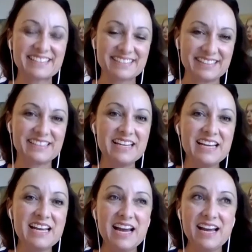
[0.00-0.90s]
through
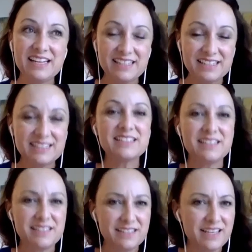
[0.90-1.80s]
online women. But
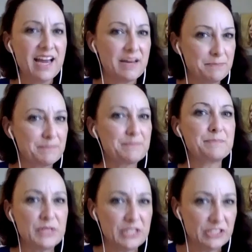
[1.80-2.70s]

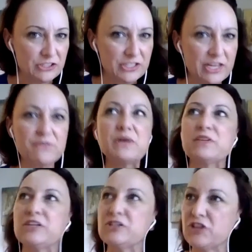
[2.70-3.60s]
putting yourself out
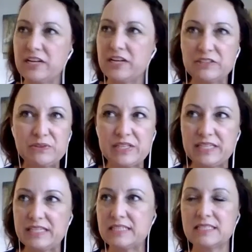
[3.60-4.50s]
there, trying new
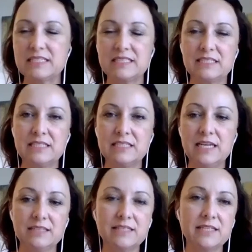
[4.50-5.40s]
things, and
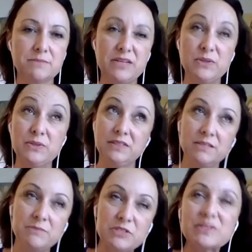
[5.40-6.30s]
that's my goal, to
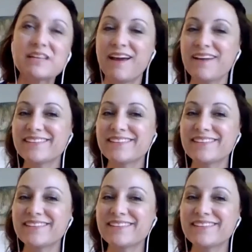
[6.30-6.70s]
keep doing that.